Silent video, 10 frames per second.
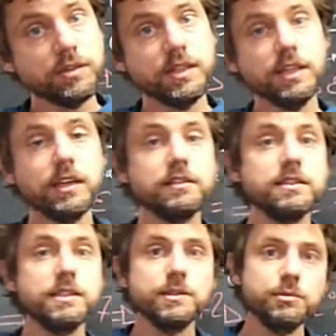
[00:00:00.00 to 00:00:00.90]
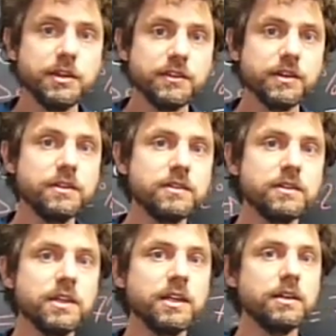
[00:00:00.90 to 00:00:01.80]
the NTU method
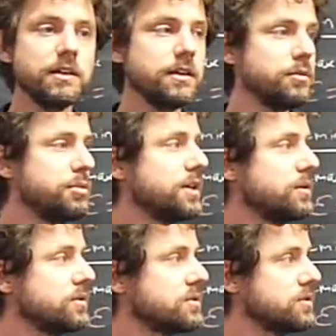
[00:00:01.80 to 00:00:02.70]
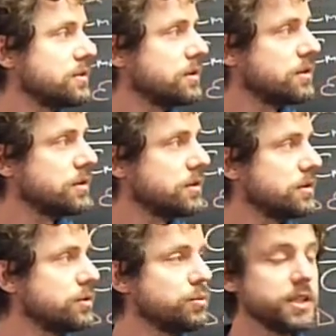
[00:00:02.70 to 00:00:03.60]
because
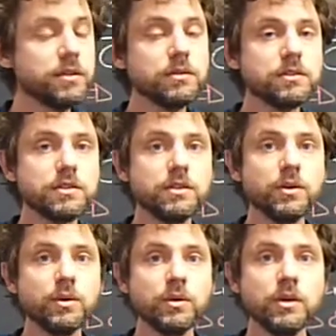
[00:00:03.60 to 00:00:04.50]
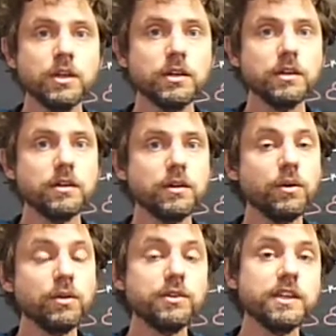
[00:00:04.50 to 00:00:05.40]
we don't know
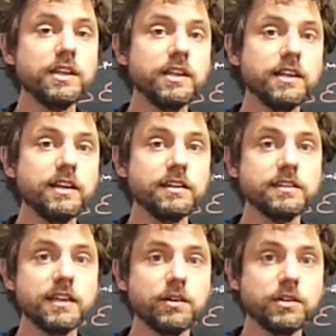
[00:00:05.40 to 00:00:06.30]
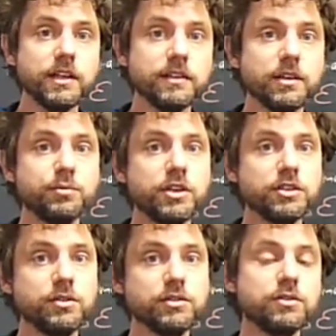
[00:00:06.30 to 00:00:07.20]
all the inlet and outlet
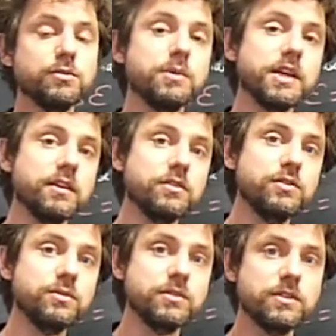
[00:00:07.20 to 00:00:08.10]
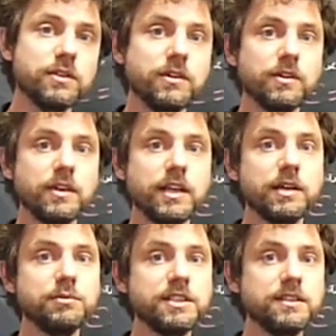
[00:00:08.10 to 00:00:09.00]
temperatures, so we cannot use
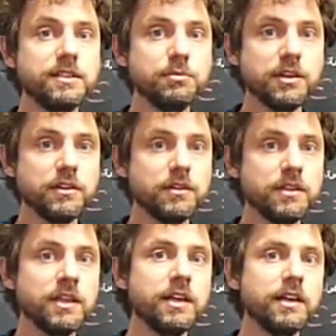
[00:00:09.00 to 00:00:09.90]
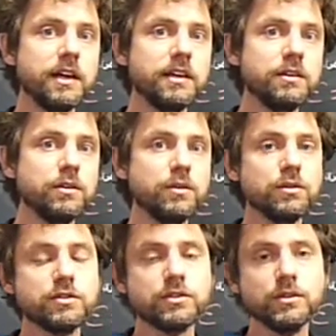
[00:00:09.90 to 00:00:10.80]
LMTD method. And
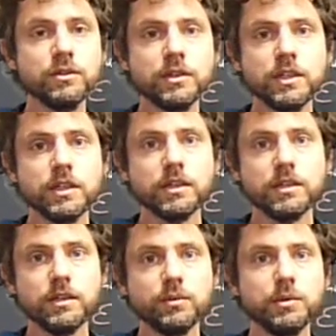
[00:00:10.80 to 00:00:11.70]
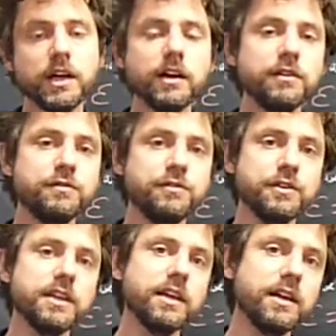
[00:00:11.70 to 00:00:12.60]
also we have a
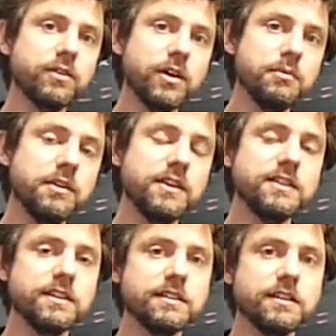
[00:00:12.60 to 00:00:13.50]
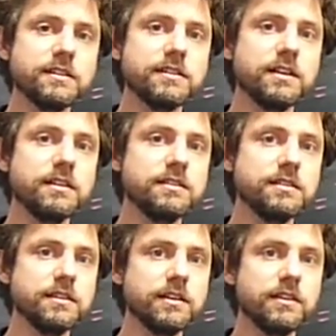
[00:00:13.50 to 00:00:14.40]
diagram in this exercise
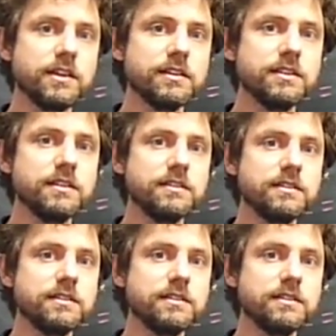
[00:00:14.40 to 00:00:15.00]
that is